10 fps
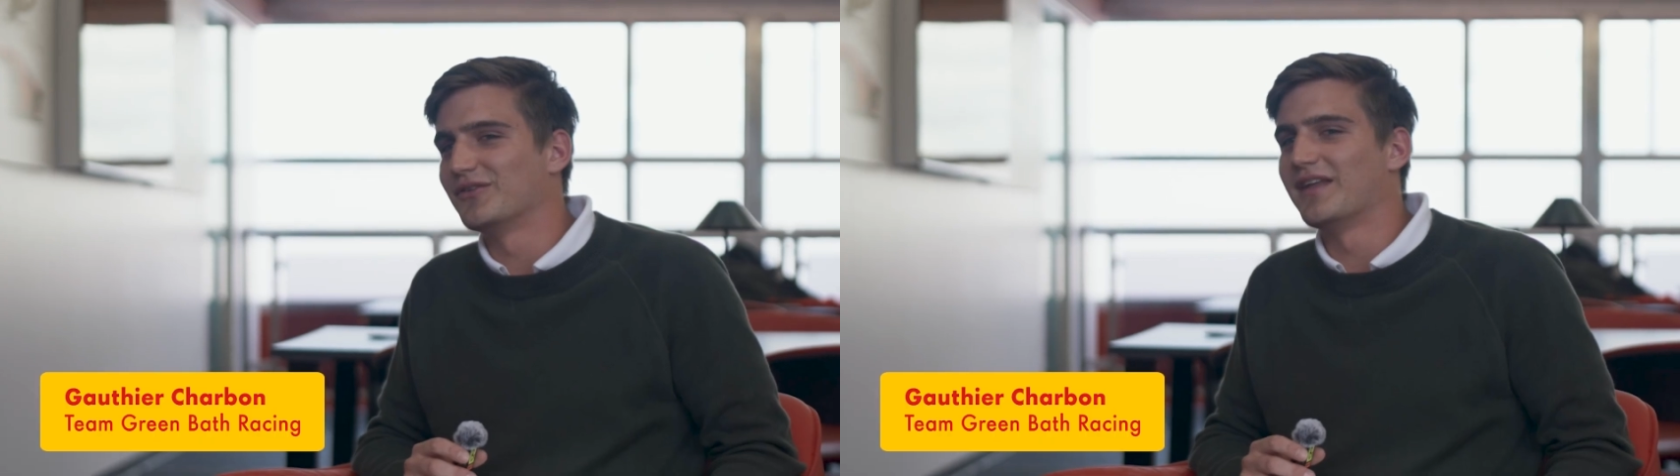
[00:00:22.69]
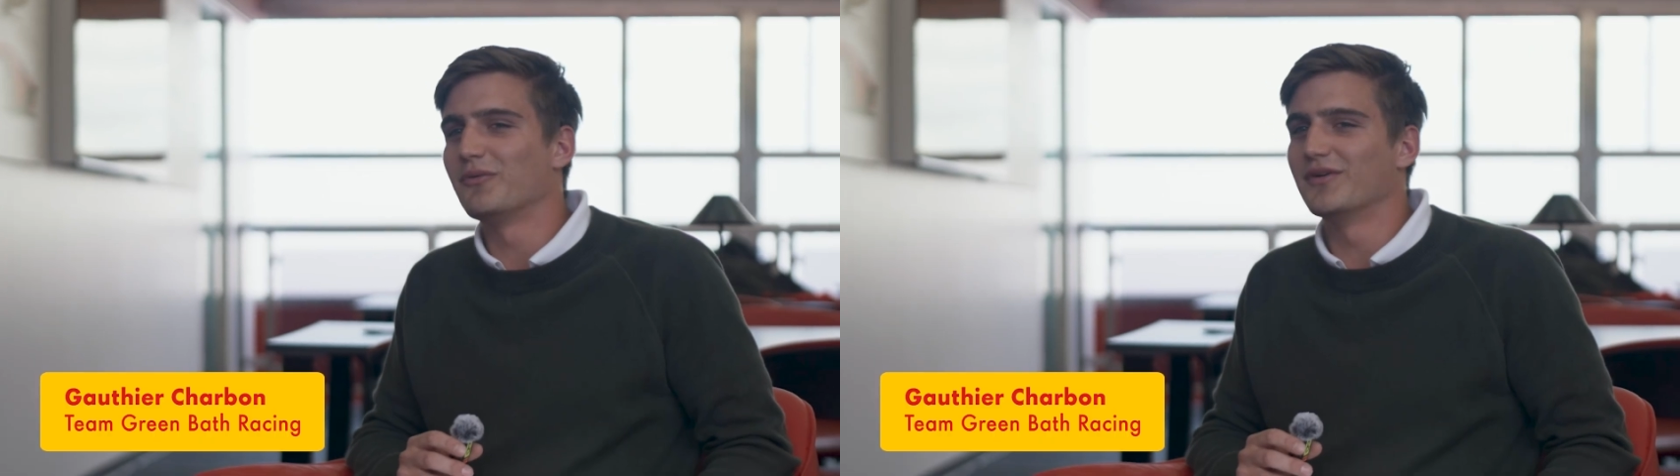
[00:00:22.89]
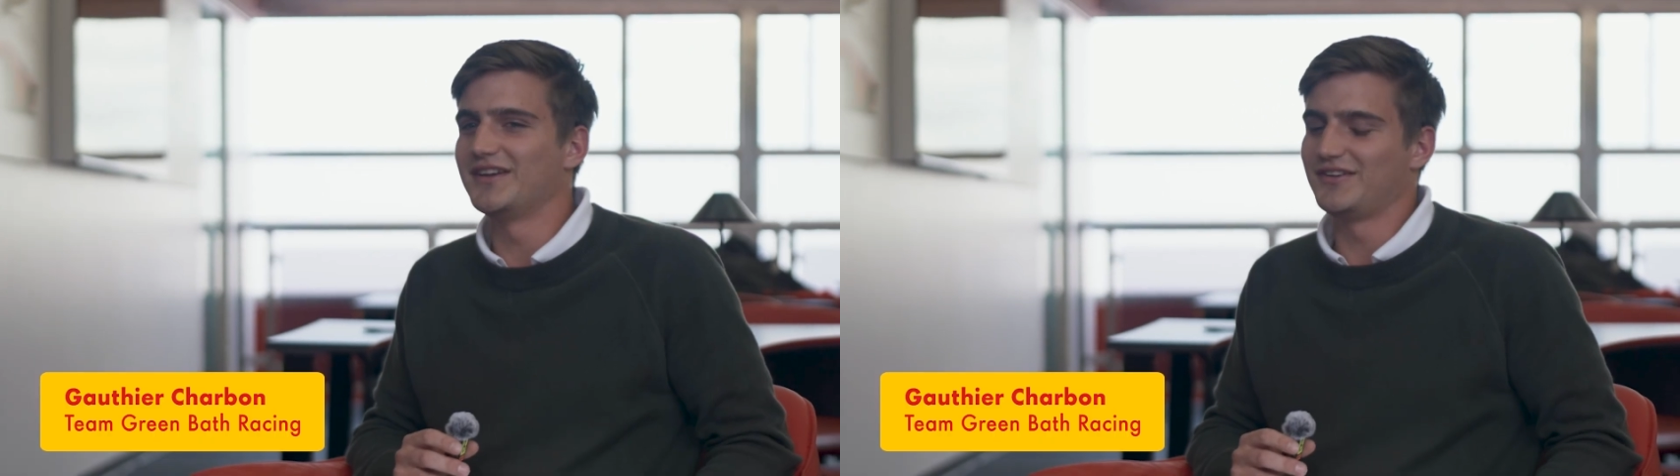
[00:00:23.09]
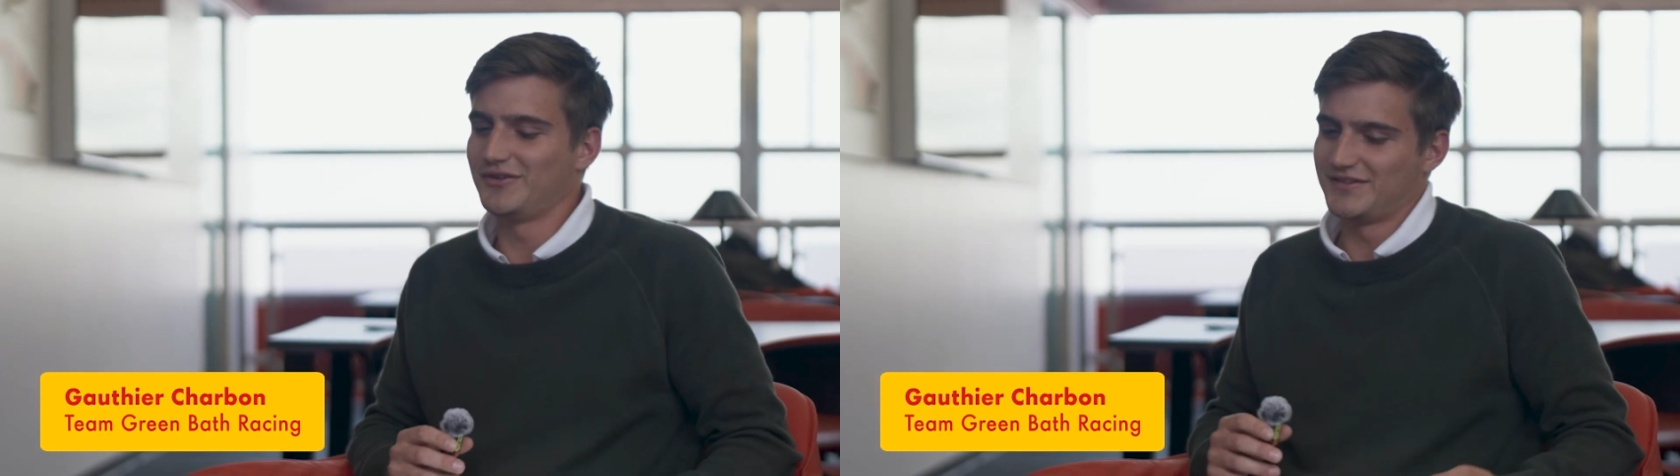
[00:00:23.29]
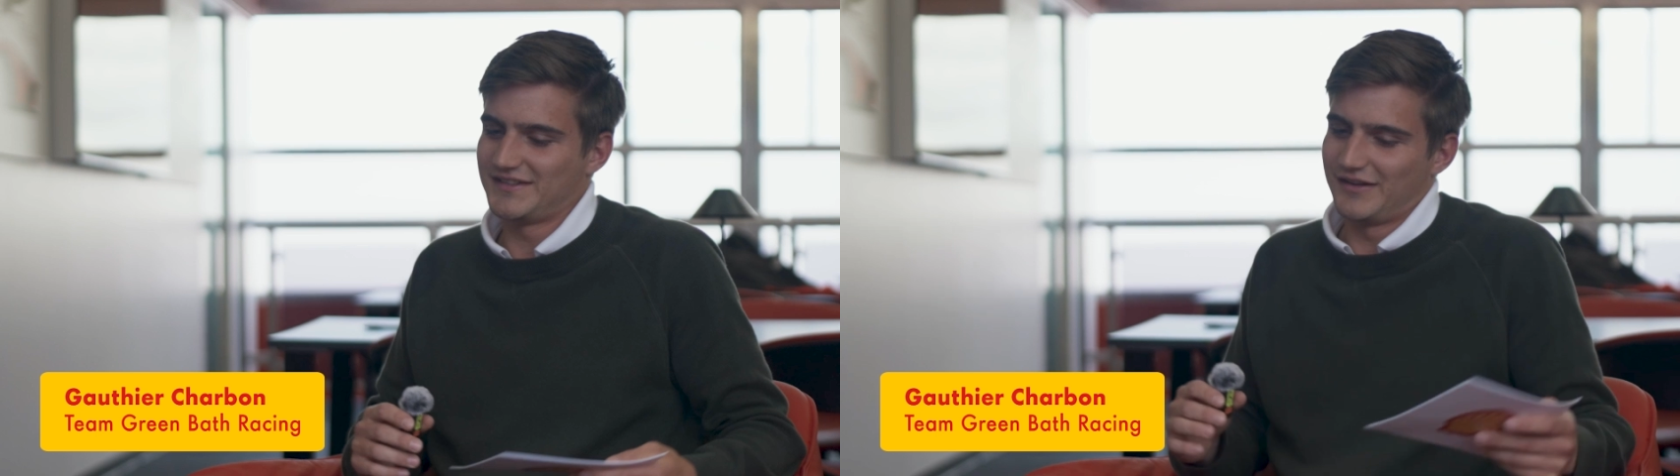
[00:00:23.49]
so now what they
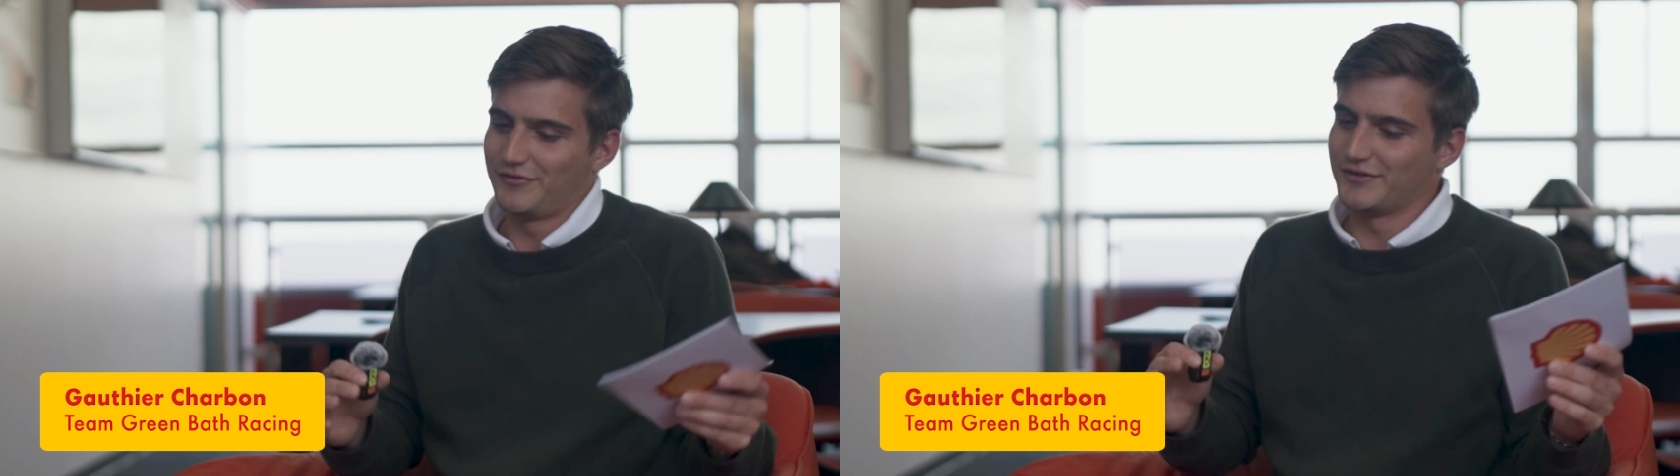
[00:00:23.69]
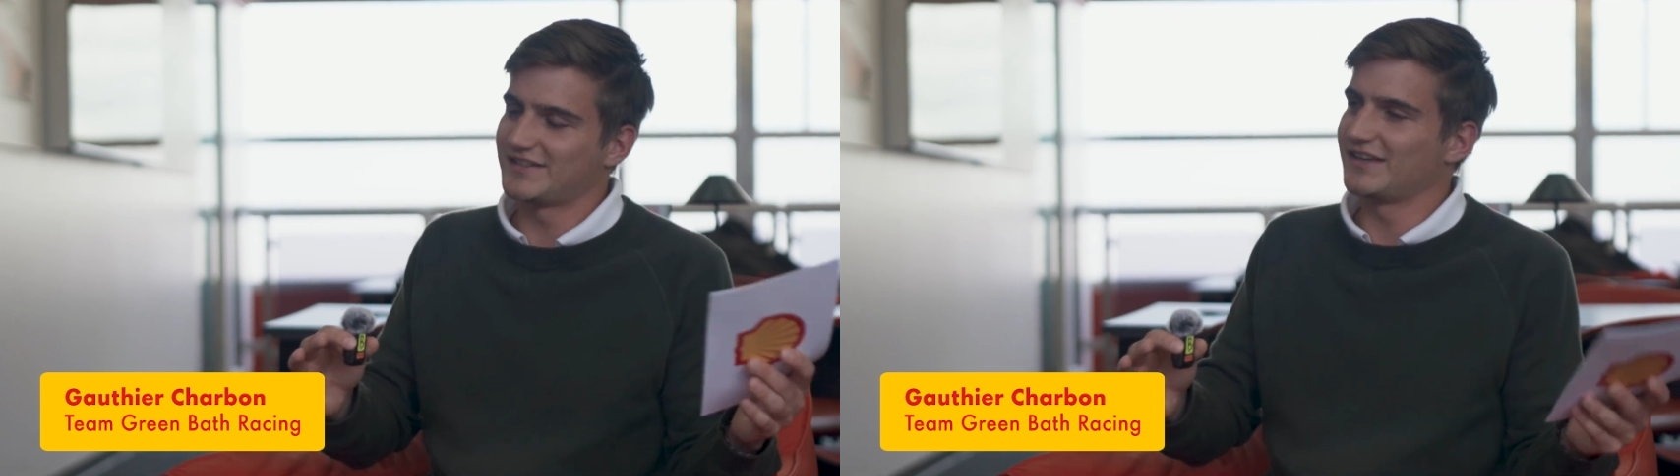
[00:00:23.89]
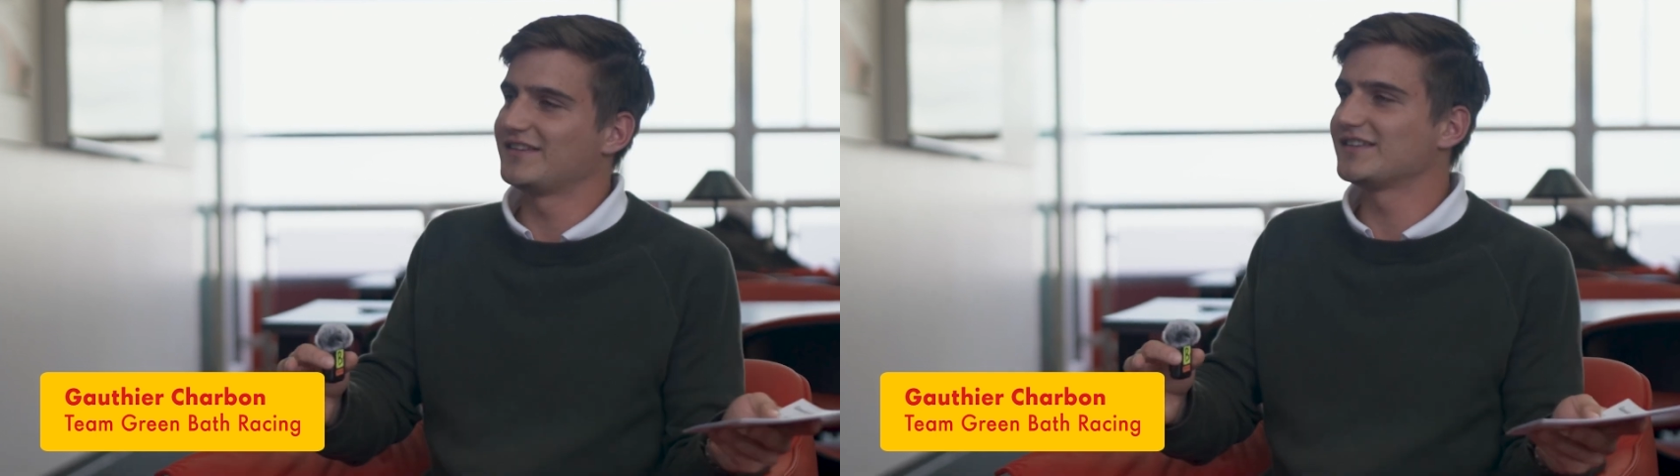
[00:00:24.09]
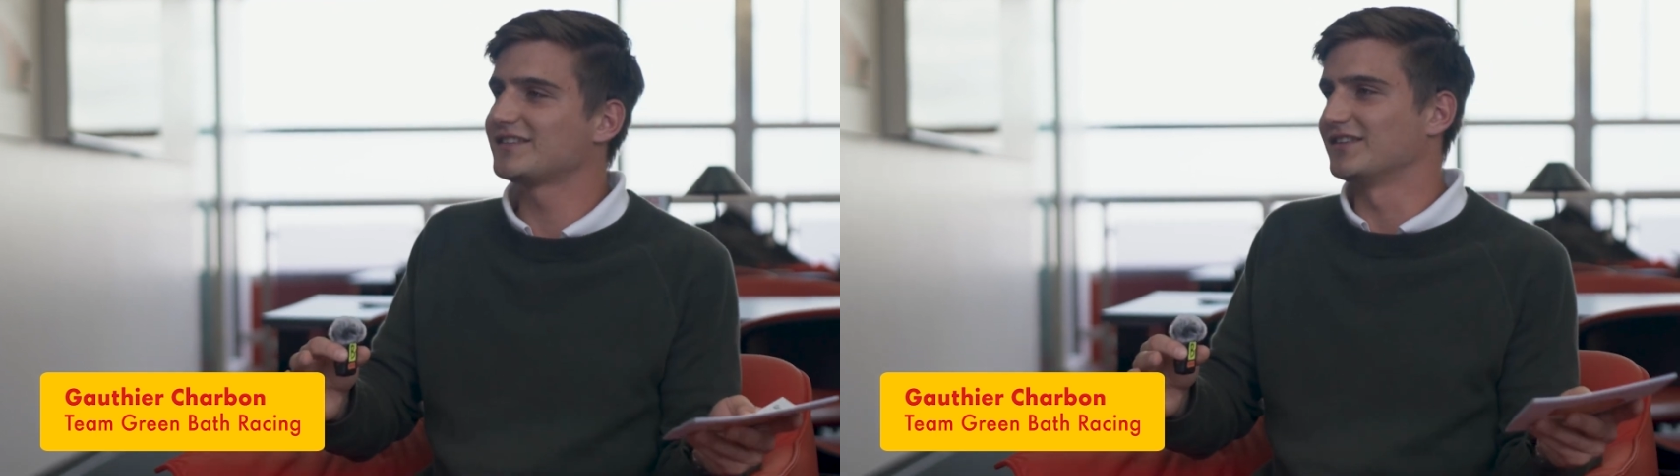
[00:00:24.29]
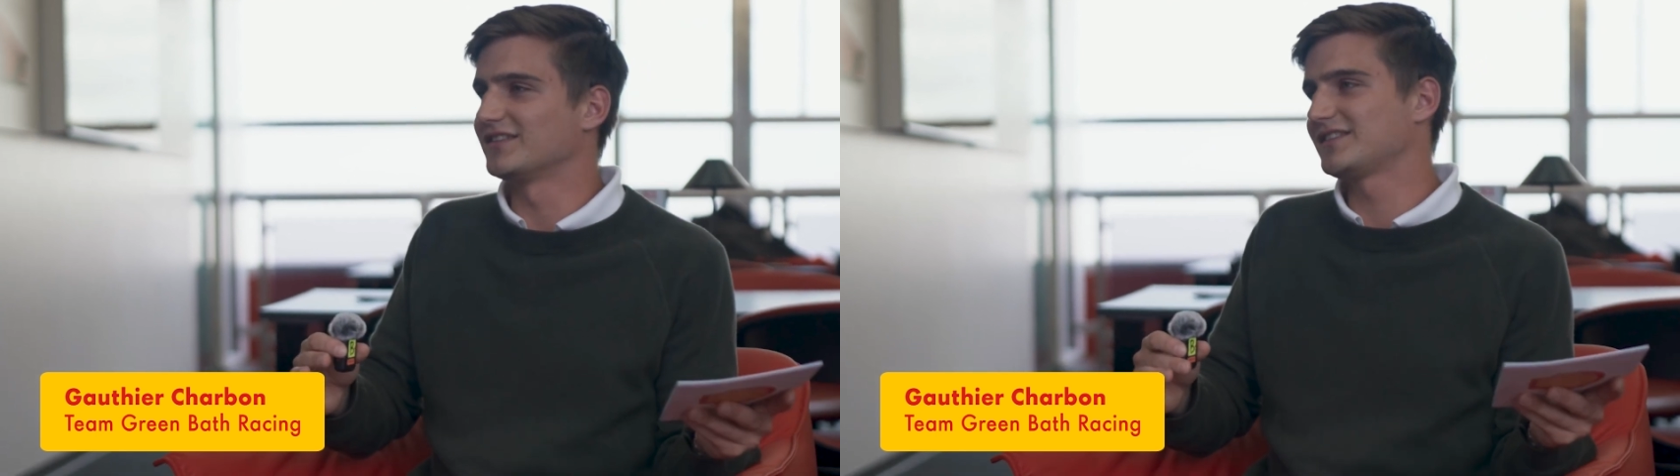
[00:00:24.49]
do is they give you a set
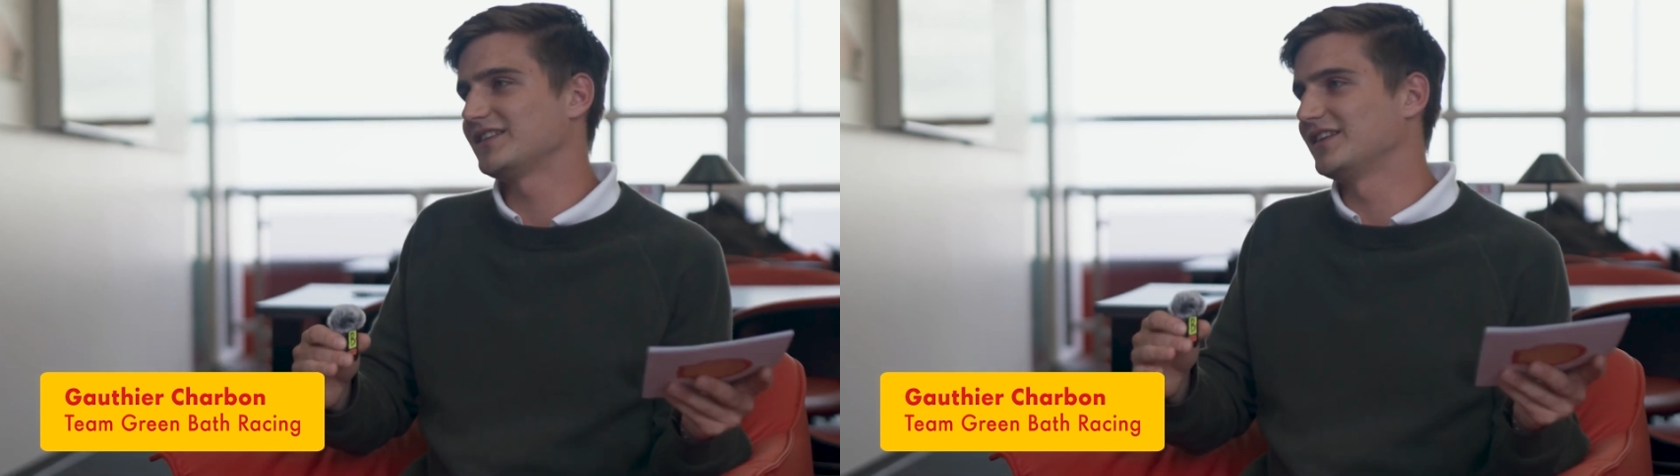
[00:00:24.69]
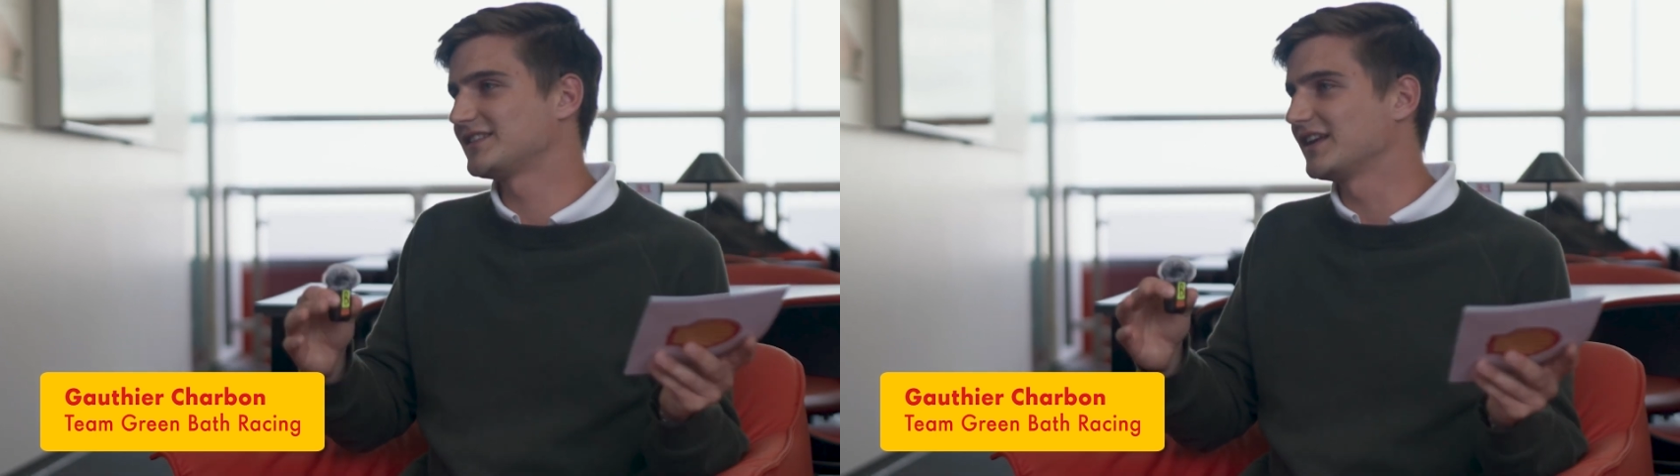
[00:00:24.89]
distance and a